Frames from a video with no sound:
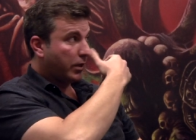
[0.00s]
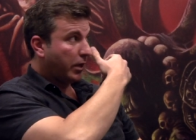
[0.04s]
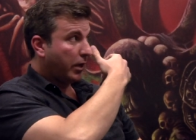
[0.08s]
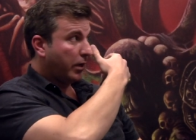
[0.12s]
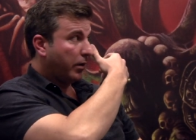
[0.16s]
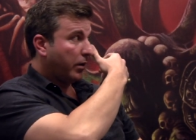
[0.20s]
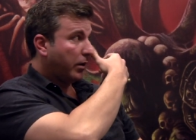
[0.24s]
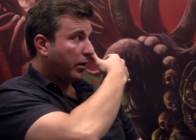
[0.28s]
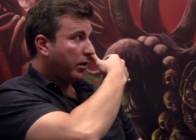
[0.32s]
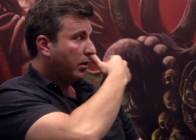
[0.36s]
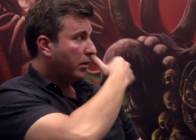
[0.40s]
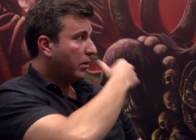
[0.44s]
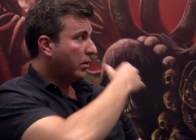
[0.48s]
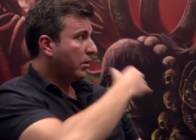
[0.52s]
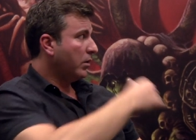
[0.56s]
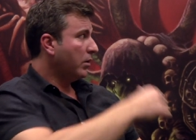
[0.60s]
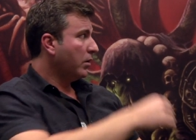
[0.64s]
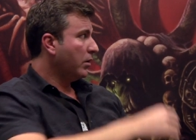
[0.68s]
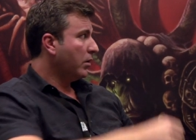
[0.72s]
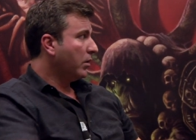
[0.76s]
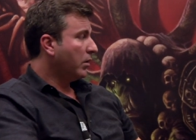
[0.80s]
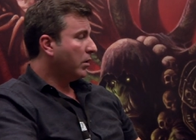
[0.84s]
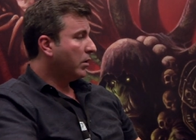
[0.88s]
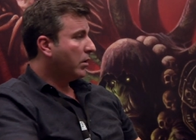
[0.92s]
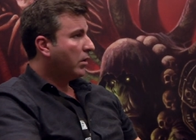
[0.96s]
later
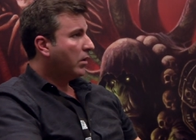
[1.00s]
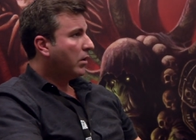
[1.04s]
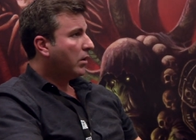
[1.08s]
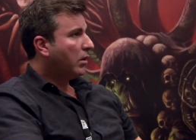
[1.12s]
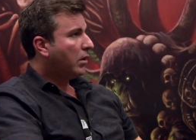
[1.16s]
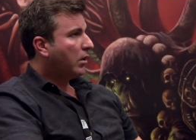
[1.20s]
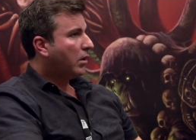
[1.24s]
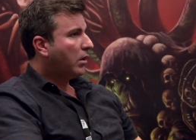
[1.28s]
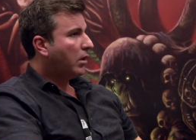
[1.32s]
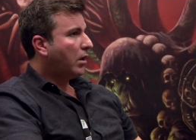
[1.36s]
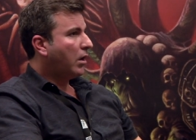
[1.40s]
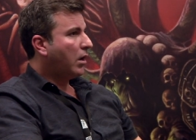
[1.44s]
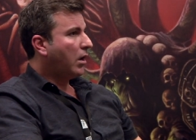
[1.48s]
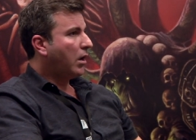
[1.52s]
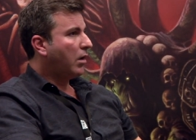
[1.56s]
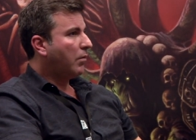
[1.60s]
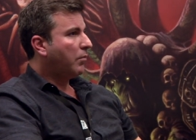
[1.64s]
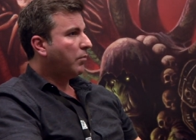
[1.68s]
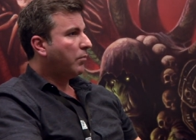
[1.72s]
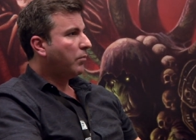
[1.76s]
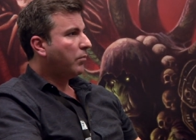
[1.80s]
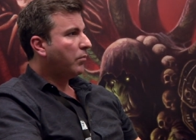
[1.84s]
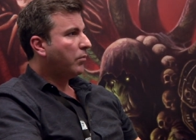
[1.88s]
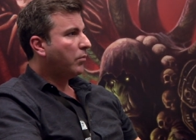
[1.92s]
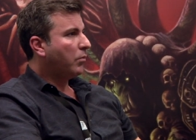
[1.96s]

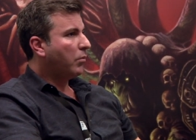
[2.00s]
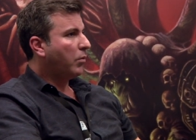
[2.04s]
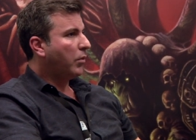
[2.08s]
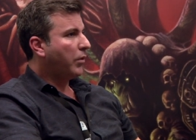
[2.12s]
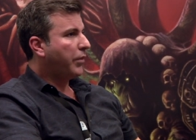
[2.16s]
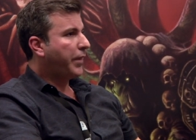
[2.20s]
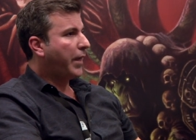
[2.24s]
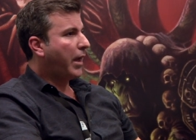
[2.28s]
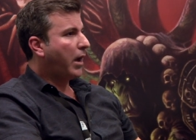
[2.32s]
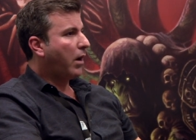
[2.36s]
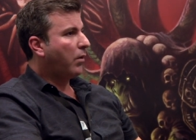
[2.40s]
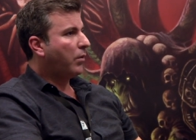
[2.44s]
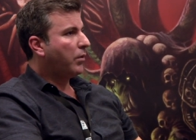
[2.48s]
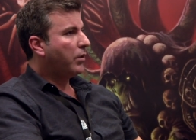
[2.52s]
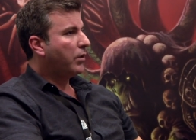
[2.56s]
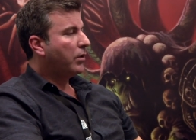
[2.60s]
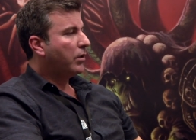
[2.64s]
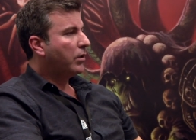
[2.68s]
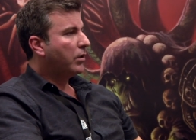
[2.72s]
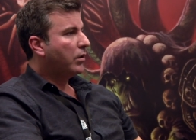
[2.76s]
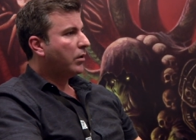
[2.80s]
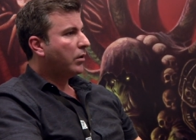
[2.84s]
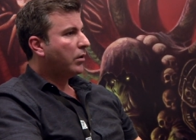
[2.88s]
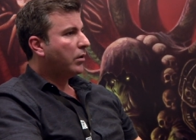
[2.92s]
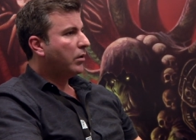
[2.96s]
um, without
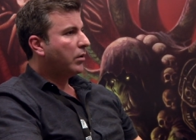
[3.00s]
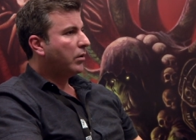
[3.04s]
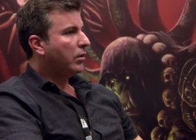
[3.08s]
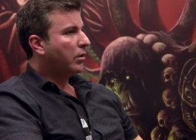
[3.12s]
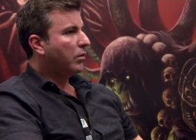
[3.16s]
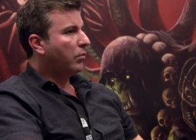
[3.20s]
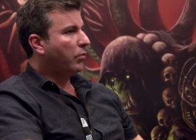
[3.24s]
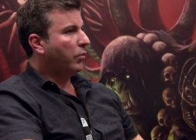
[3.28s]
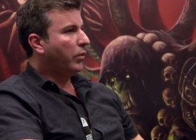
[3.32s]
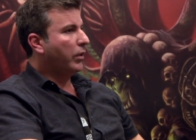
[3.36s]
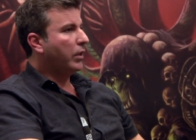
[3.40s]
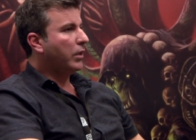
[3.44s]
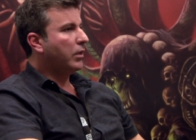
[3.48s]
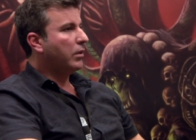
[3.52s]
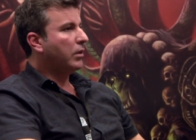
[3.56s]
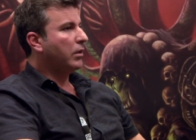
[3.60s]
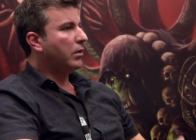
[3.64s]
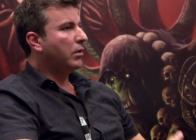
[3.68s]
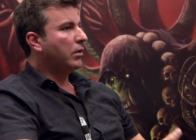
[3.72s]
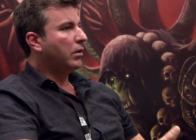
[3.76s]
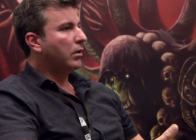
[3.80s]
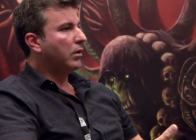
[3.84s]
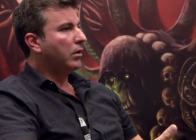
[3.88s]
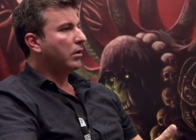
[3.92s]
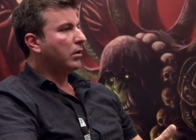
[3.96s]
really
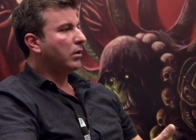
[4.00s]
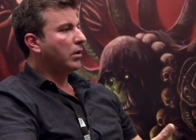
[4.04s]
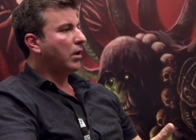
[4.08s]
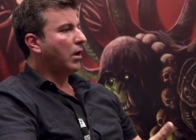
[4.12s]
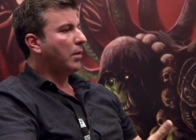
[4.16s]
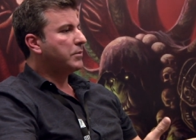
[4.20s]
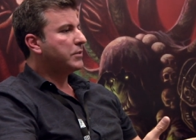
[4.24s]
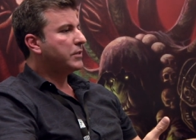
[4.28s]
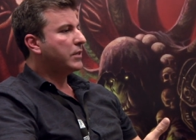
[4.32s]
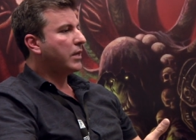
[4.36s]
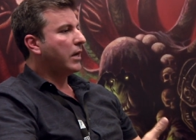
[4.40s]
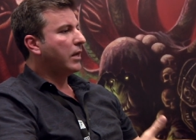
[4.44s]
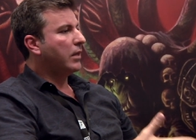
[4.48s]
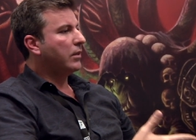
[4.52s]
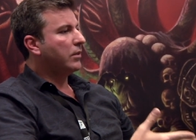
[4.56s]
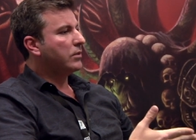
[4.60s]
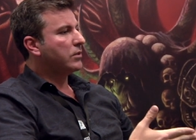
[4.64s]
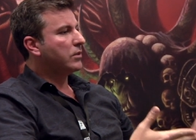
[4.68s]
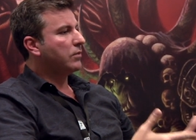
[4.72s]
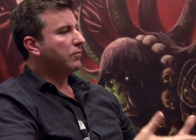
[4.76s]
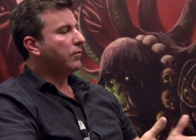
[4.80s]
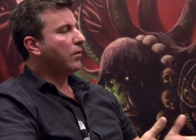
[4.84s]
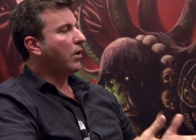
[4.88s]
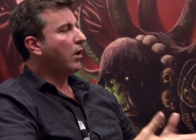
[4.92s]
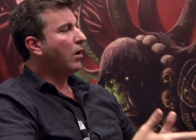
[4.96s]
upsetting
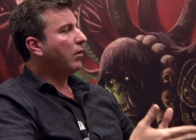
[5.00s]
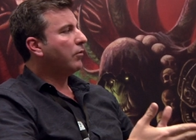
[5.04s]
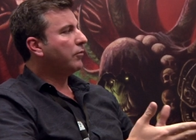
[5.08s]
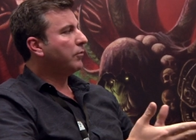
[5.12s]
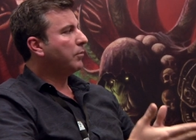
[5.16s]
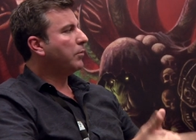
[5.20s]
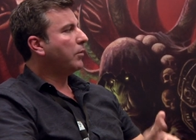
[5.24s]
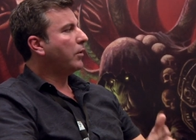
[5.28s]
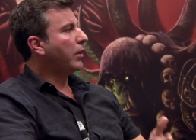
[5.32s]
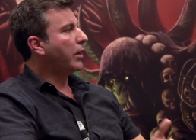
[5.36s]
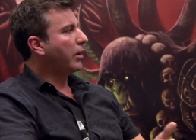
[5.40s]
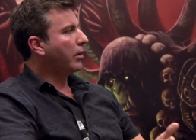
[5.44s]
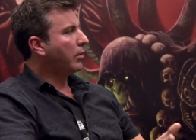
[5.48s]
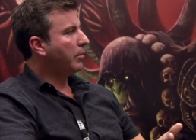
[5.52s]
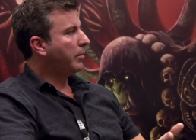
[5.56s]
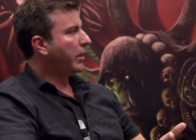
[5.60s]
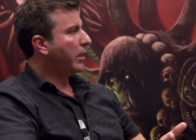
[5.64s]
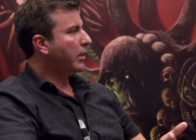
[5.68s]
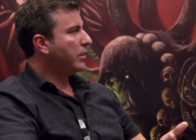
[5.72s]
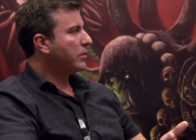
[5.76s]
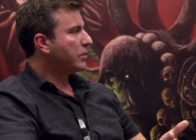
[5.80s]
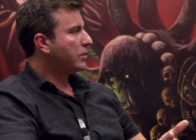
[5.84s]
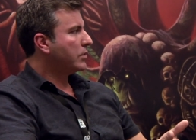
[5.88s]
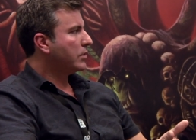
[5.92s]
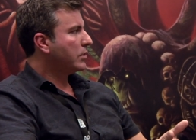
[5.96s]
this evolved player
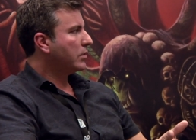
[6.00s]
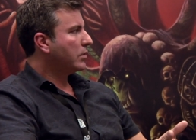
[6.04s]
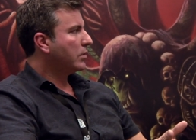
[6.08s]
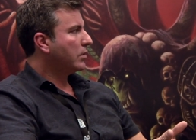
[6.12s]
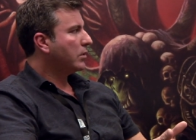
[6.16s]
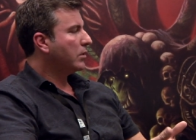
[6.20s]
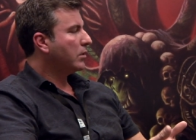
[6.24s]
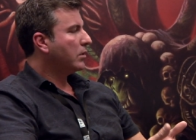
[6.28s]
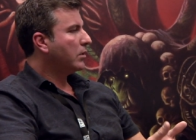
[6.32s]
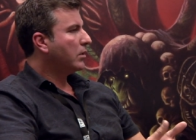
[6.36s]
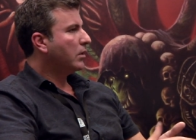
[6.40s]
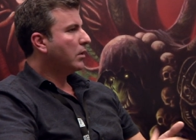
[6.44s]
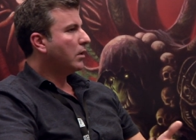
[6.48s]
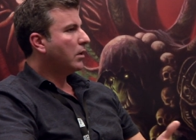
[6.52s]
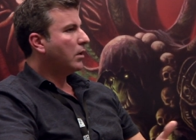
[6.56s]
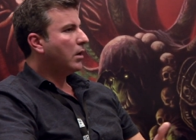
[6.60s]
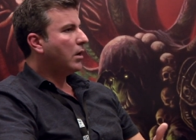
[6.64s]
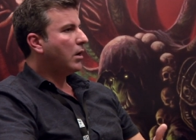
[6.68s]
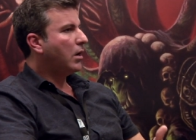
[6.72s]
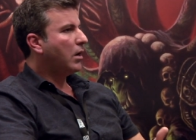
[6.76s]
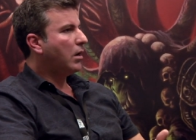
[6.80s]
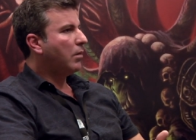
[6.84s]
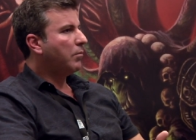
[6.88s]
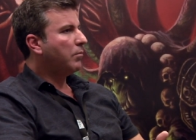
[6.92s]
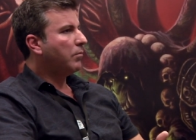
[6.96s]
base?
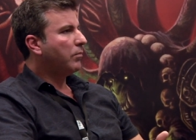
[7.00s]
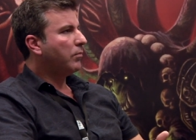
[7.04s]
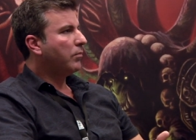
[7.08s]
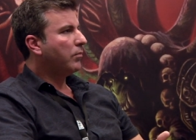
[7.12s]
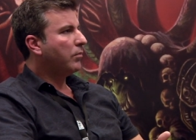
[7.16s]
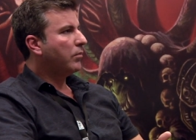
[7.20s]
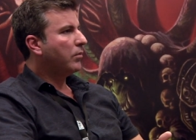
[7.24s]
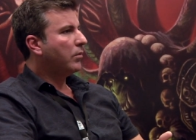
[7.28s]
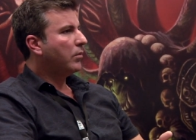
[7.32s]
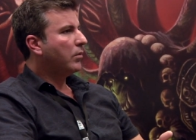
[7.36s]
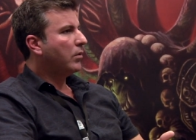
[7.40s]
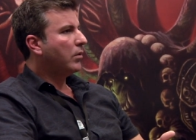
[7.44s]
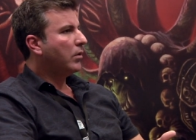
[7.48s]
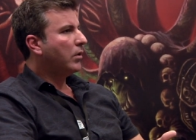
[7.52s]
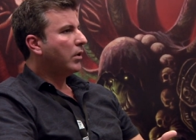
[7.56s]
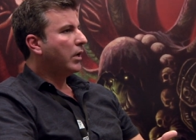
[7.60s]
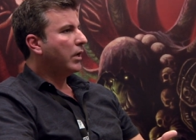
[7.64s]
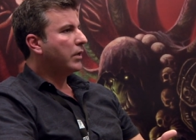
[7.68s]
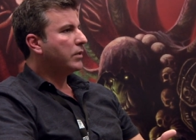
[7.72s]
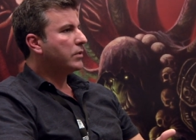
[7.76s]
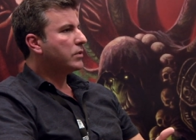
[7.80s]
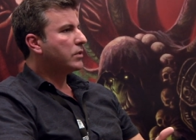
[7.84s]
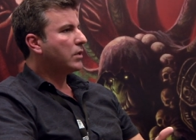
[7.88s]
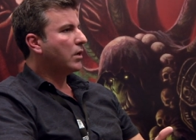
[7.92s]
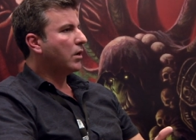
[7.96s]
Um,
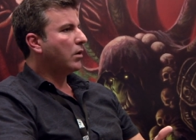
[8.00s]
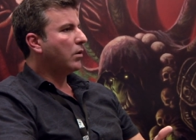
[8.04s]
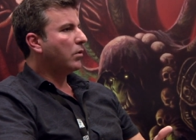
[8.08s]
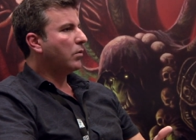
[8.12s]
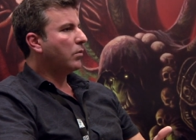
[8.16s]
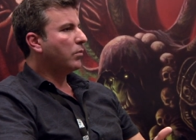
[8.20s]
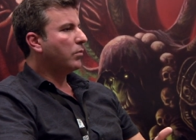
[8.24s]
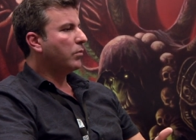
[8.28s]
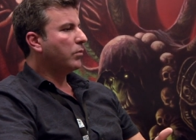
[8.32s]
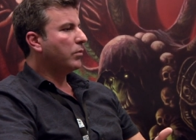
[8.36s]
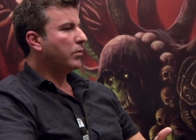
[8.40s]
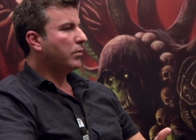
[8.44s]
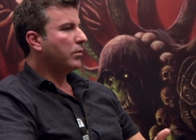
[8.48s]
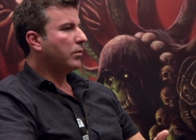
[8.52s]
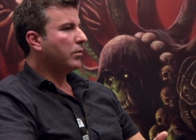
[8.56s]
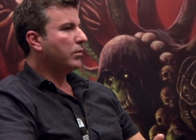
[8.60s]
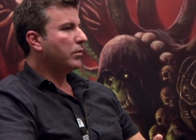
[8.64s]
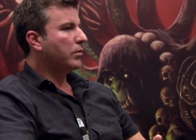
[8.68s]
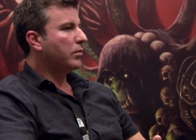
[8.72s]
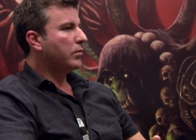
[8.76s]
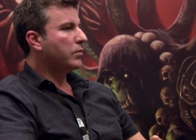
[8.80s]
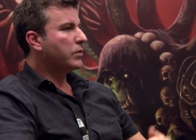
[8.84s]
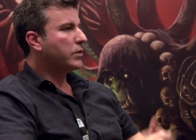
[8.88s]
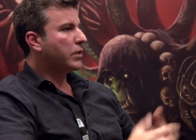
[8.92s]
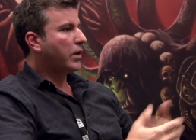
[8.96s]
and so,
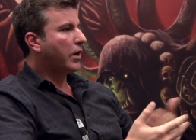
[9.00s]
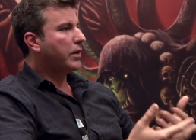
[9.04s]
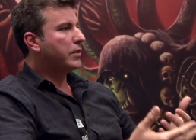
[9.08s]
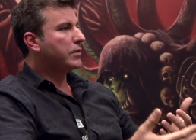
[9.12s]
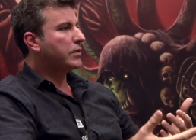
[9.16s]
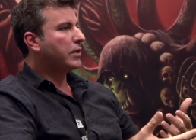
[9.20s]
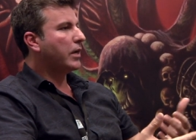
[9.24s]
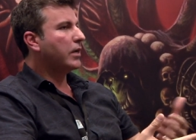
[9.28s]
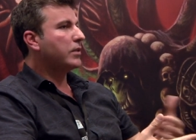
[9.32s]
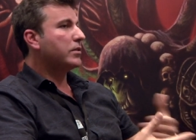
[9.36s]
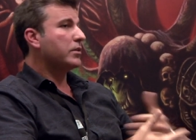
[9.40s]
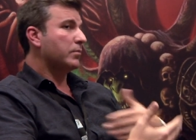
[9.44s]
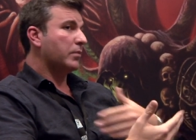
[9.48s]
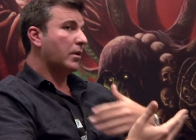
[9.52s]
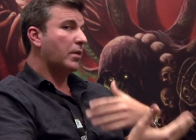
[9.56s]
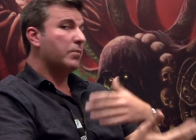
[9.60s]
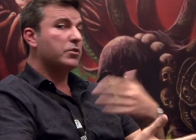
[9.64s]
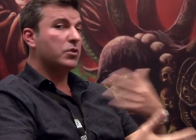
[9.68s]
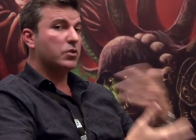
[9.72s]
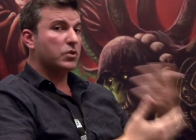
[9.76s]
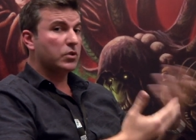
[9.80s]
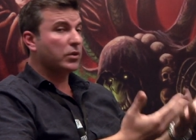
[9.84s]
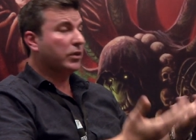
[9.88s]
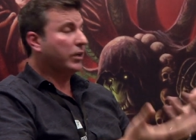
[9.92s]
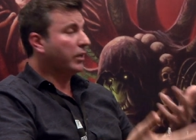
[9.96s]
sorry to say it, sometimes
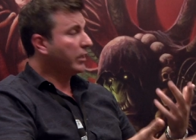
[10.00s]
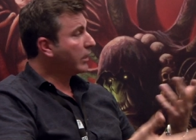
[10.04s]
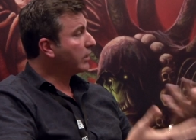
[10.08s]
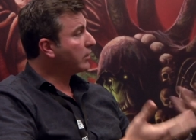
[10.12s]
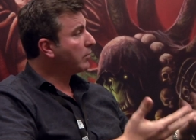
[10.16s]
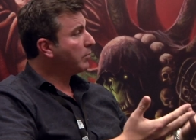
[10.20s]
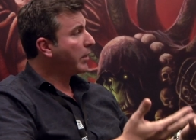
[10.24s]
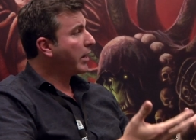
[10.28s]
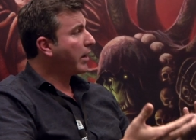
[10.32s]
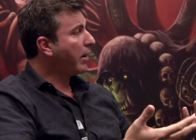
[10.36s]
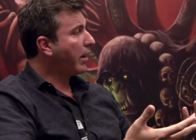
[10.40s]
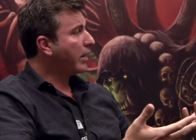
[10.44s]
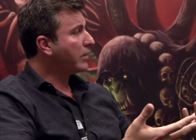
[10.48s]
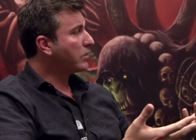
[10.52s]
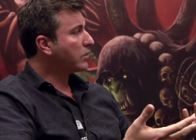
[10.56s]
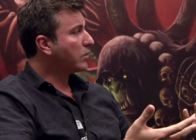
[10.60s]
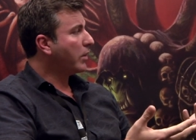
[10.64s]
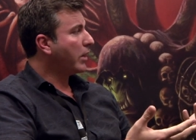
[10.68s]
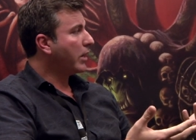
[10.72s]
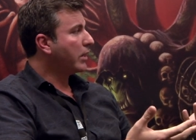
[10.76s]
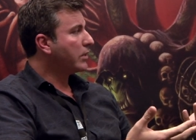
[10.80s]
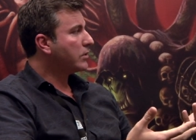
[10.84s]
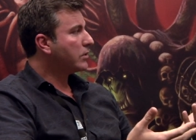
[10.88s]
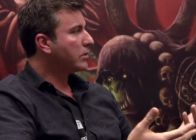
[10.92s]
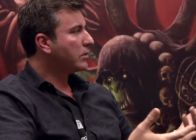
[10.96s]
you're still going to get the bear ass
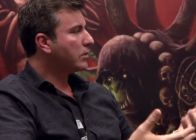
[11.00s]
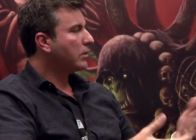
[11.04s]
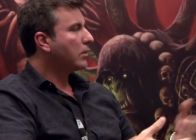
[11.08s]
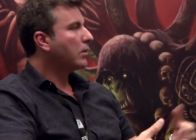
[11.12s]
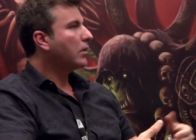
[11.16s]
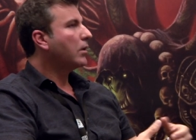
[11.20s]
quest.